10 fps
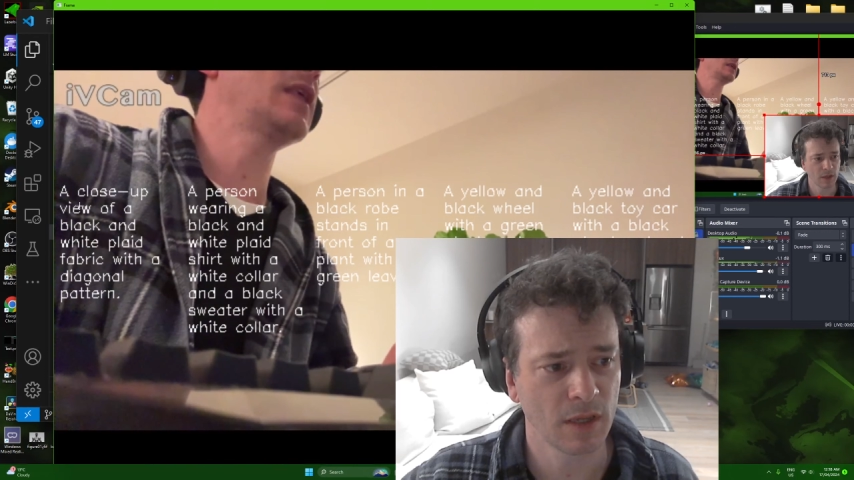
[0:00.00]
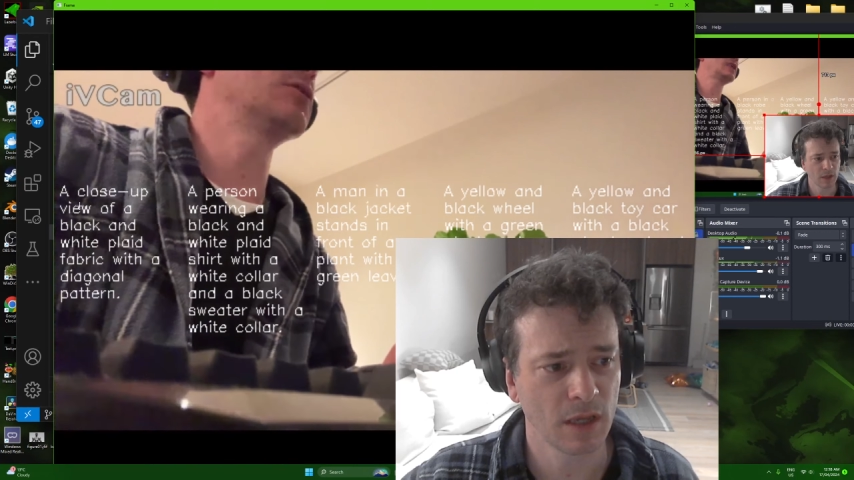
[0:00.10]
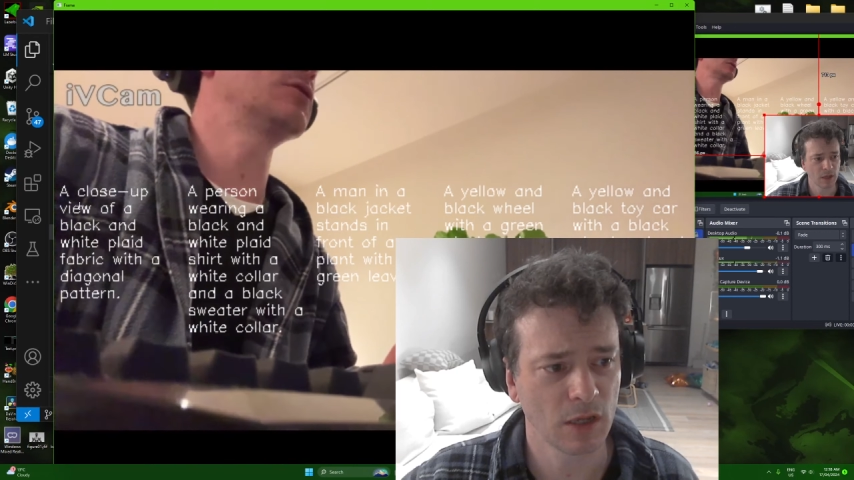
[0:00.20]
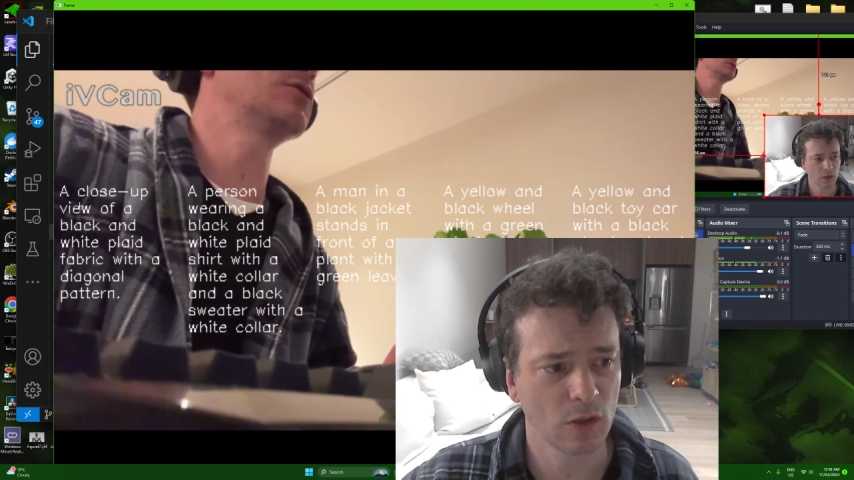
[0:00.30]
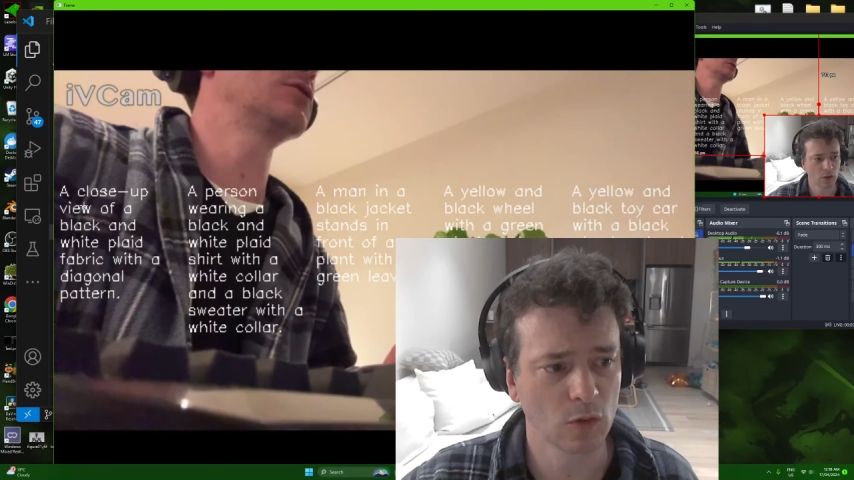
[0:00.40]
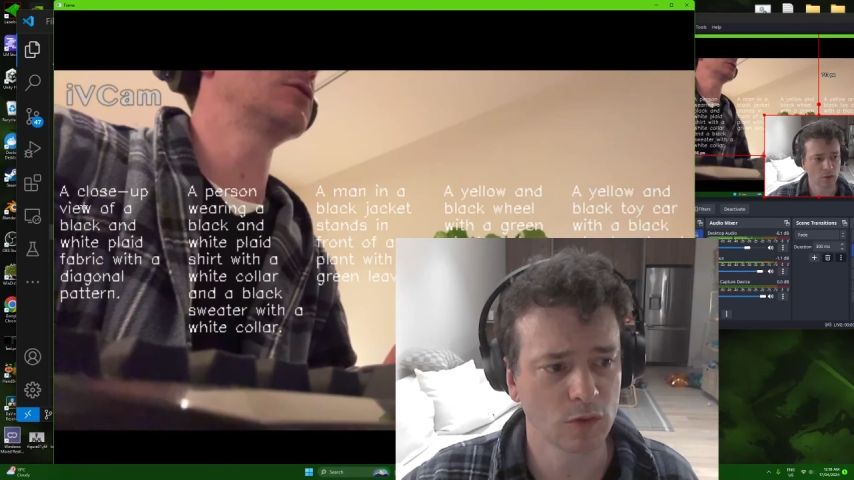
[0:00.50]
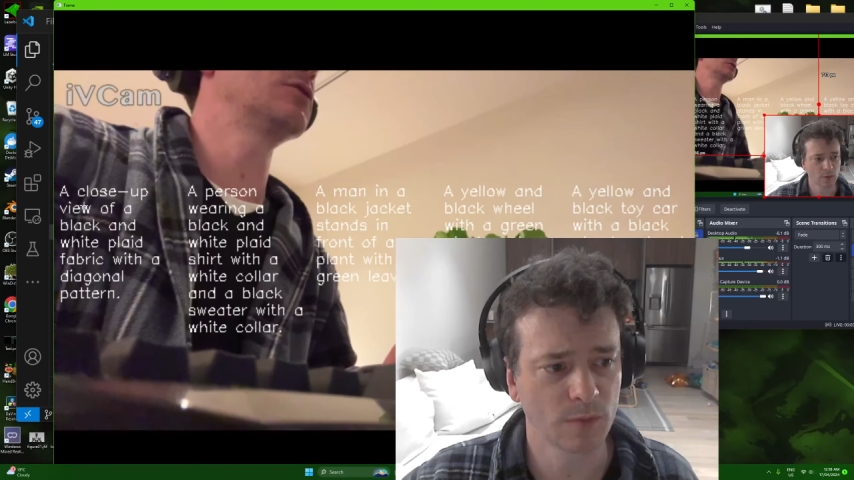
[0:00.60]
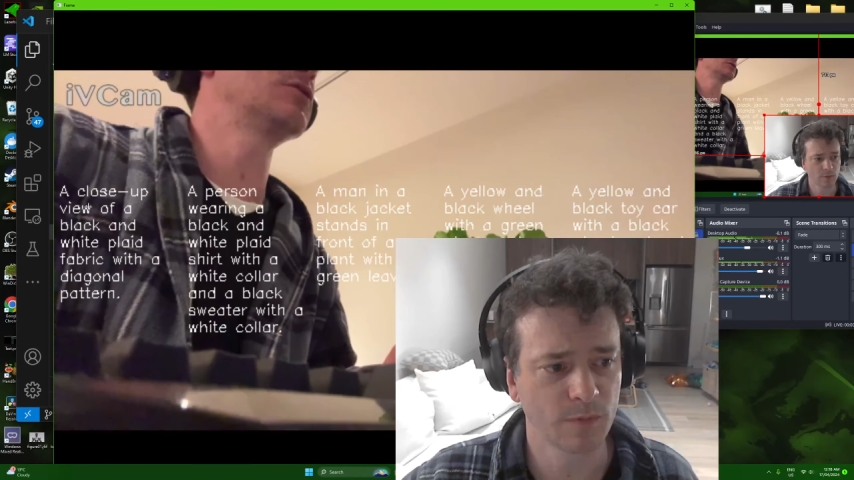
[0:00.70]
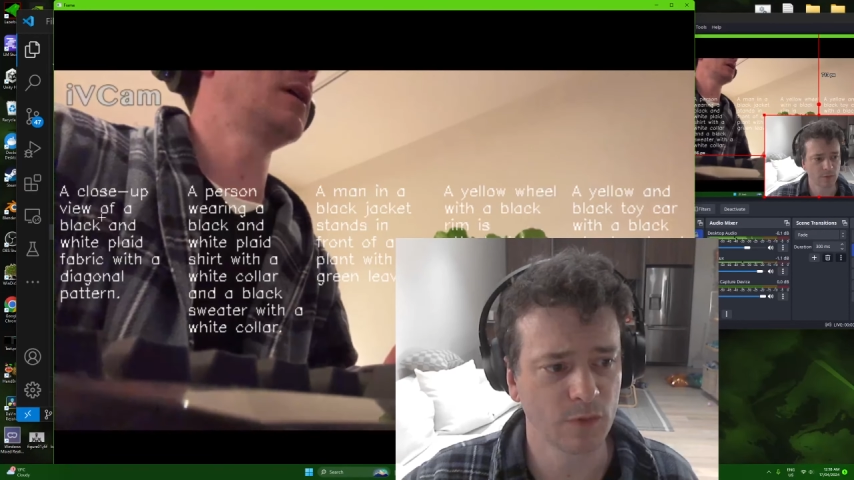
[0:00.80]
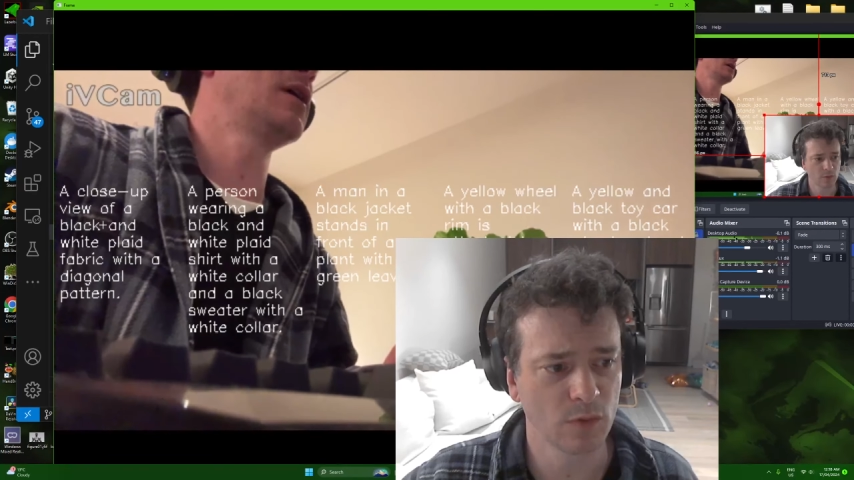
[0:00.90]
a
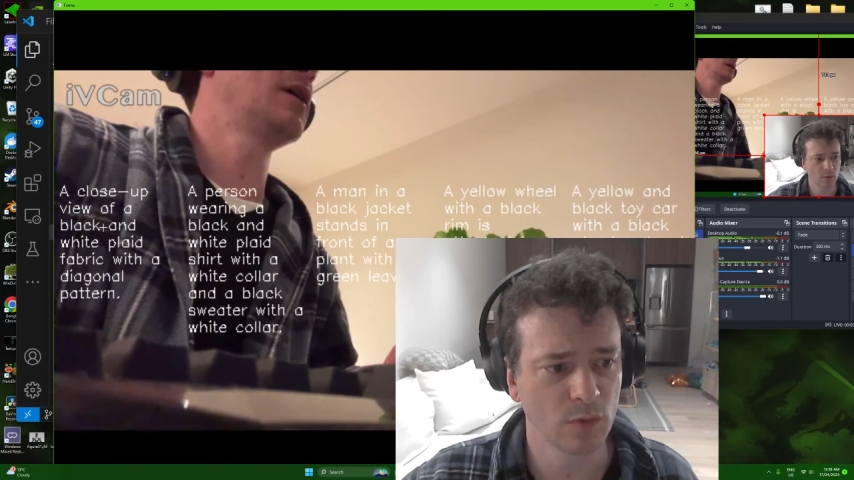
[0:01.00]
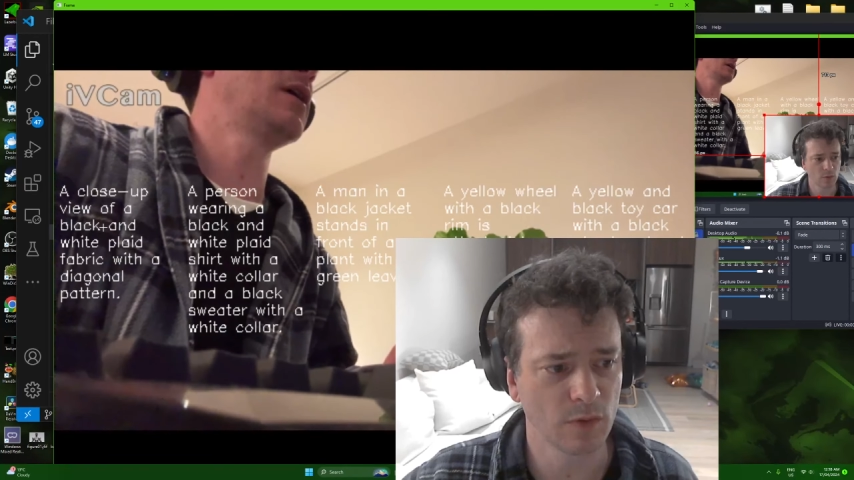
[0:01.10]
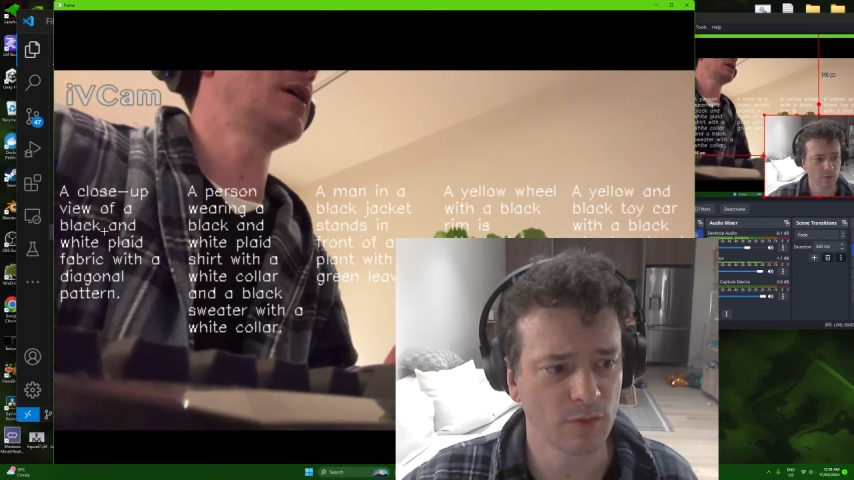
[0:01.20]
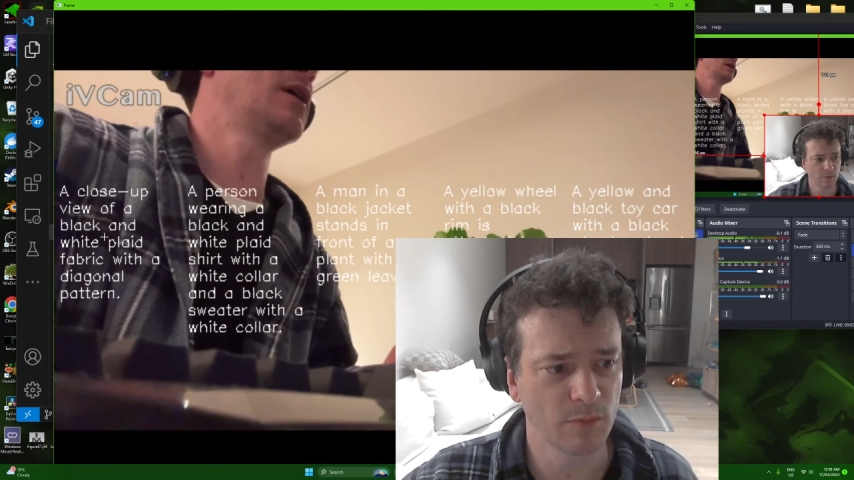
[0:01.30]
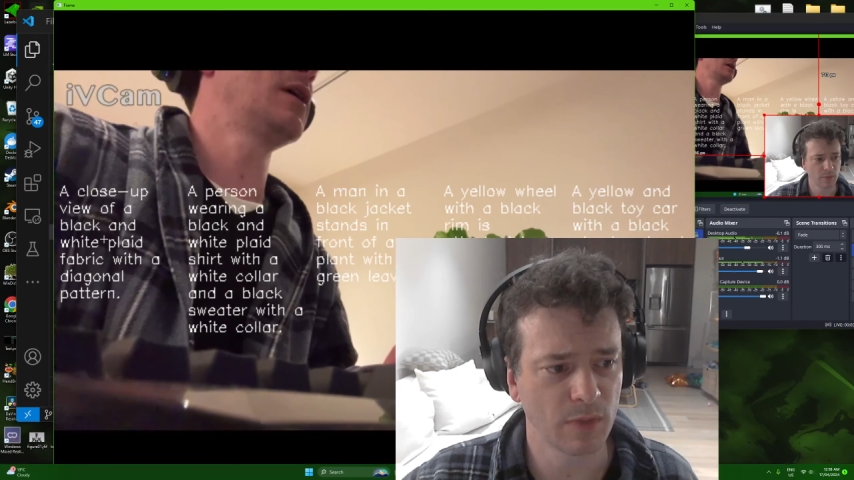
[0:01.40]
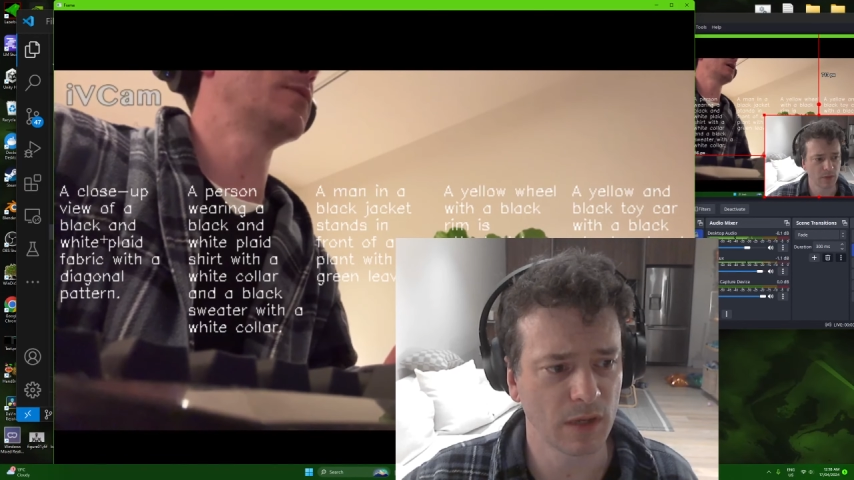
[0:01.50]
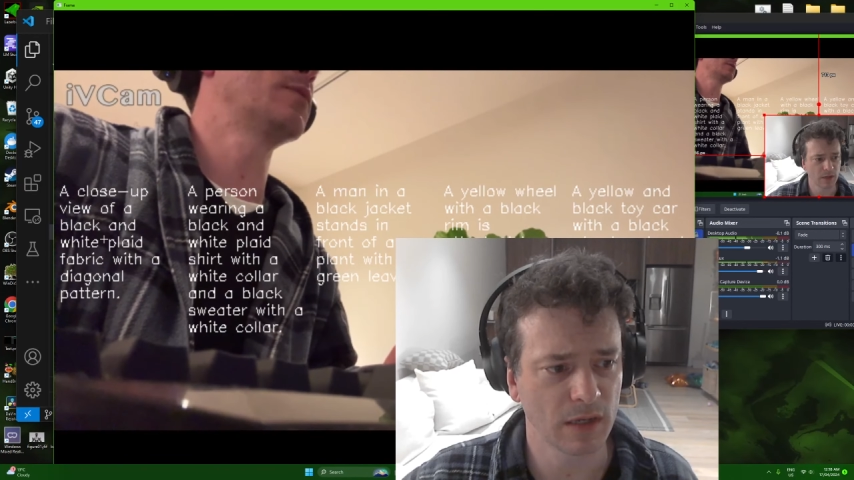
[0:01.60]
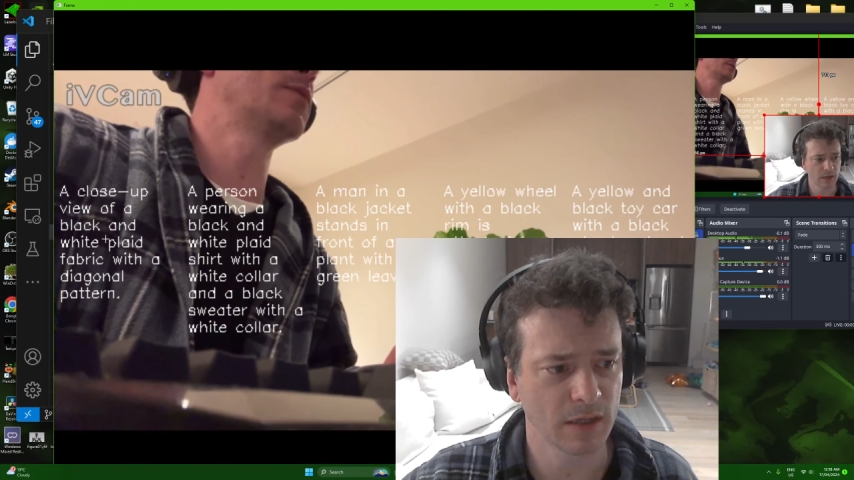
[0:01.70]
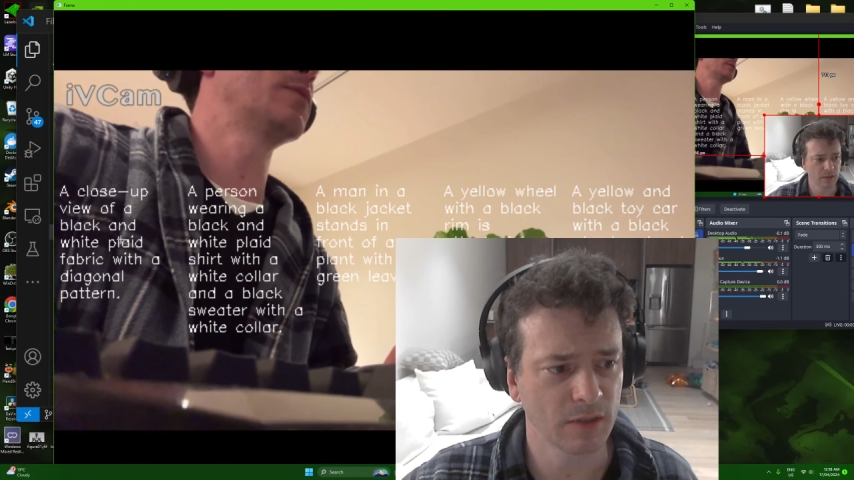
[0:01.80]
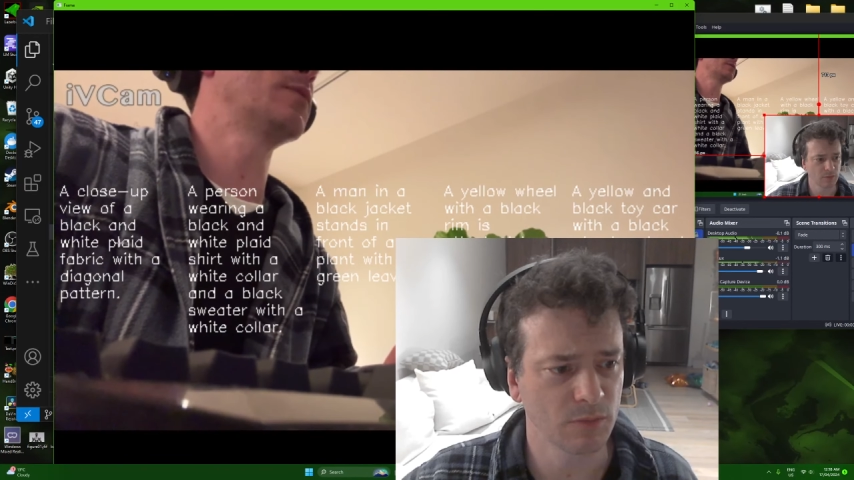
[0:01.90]
close-up view of a
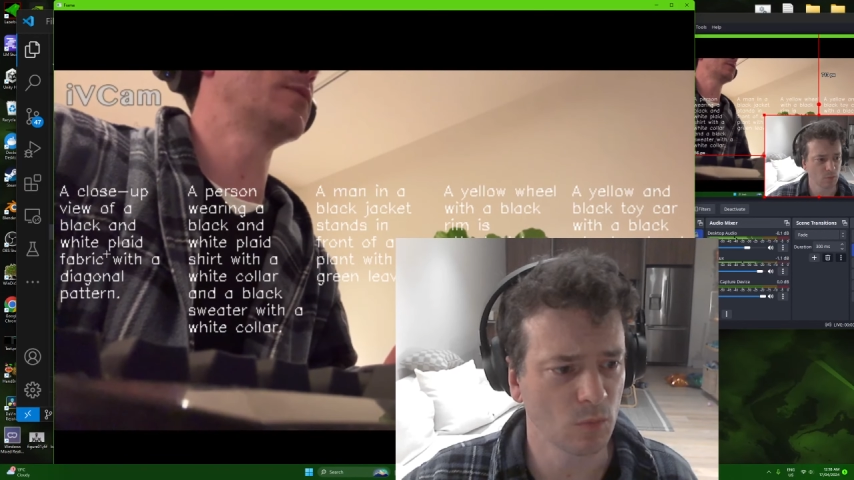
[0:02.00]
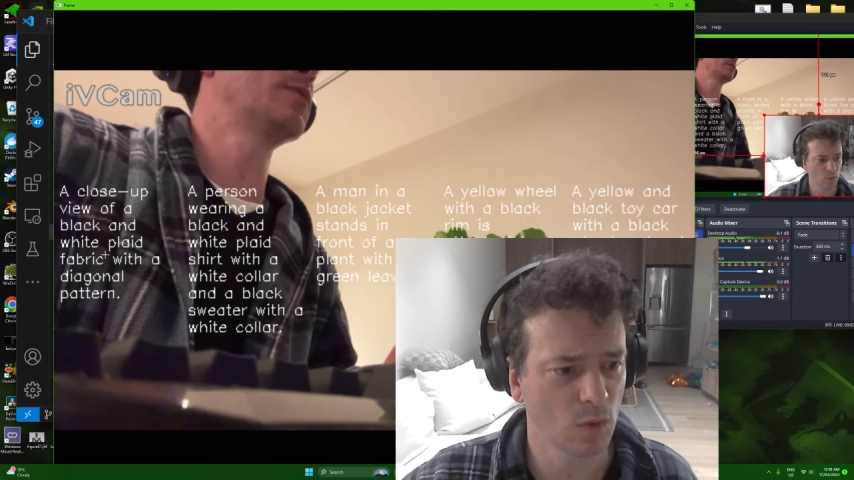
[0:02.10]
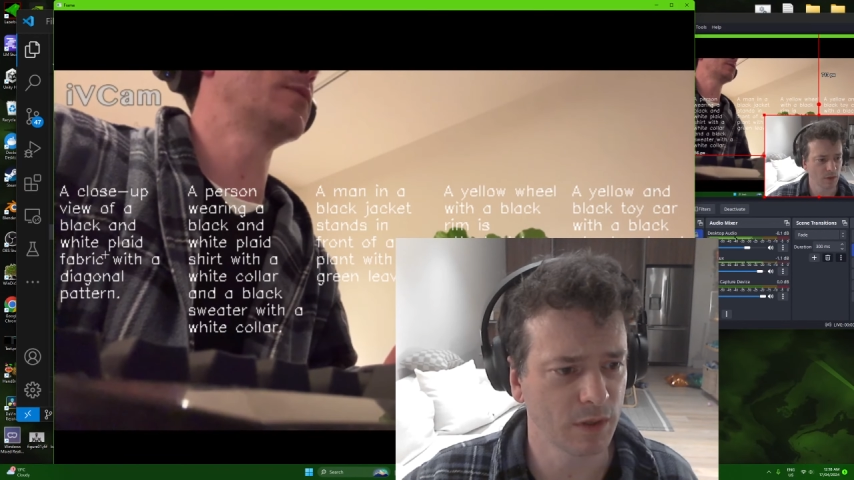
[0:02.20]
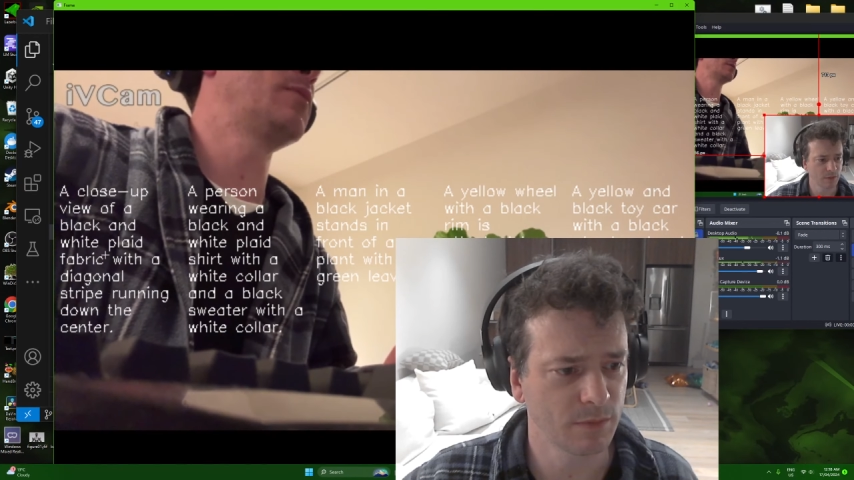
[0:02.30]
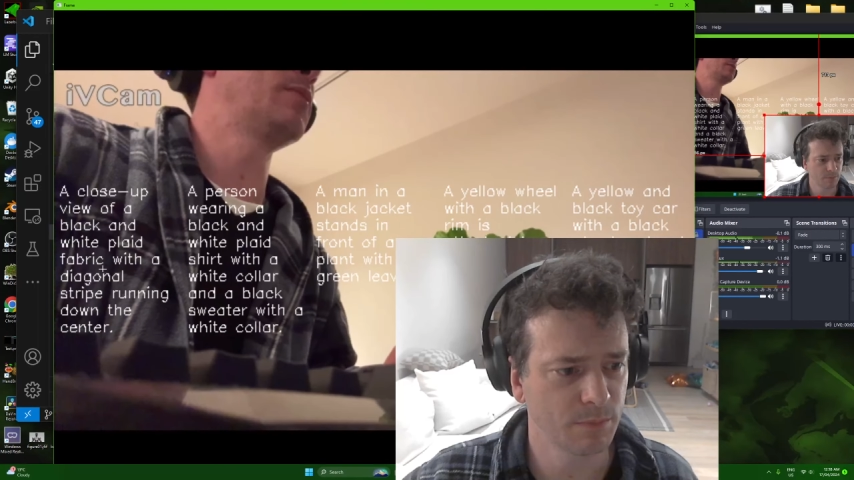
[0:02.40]
black and white